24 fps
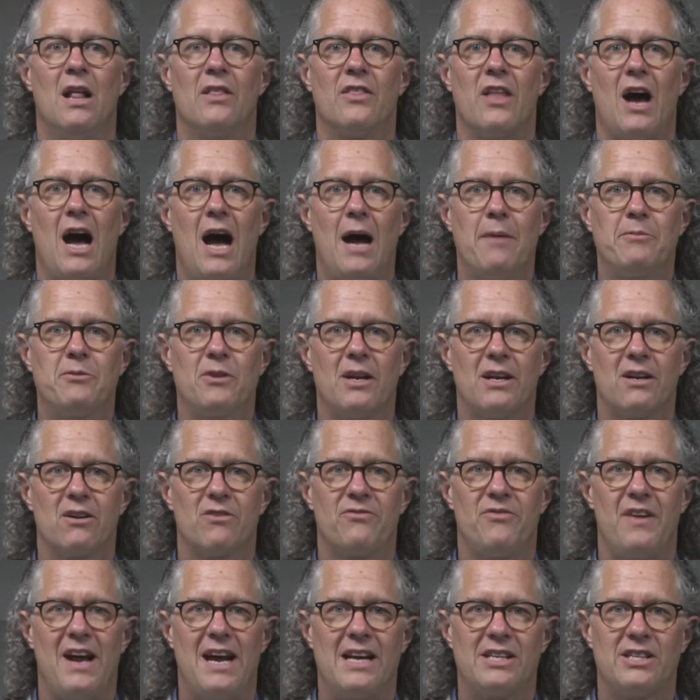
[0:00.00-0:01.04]
The obturator
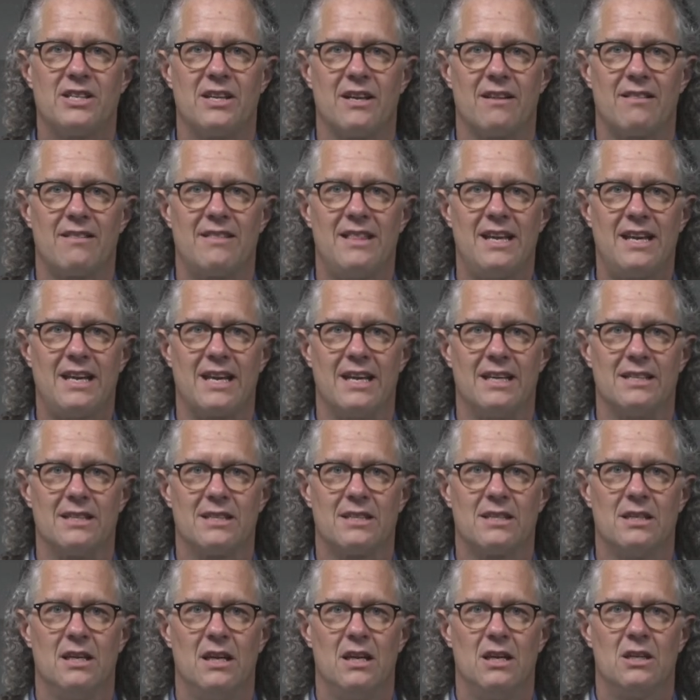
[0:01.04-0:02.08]
fascia
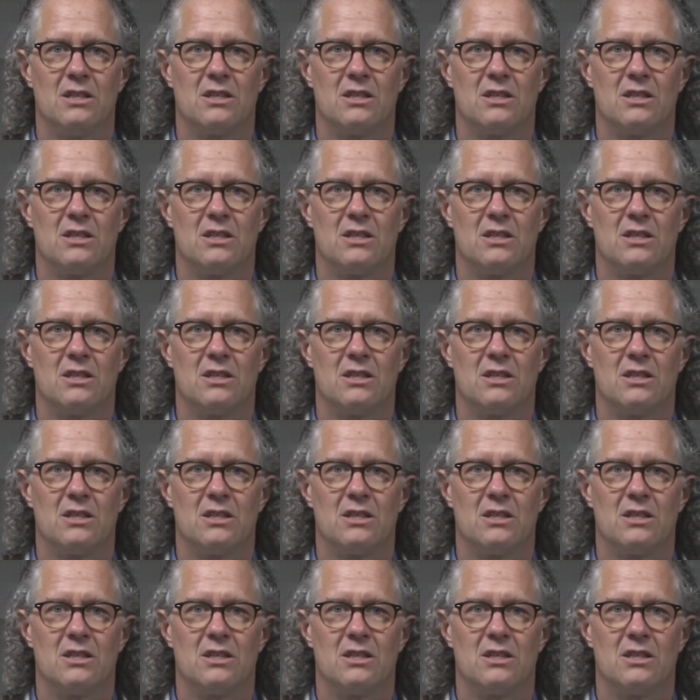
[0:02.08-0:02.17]
thickens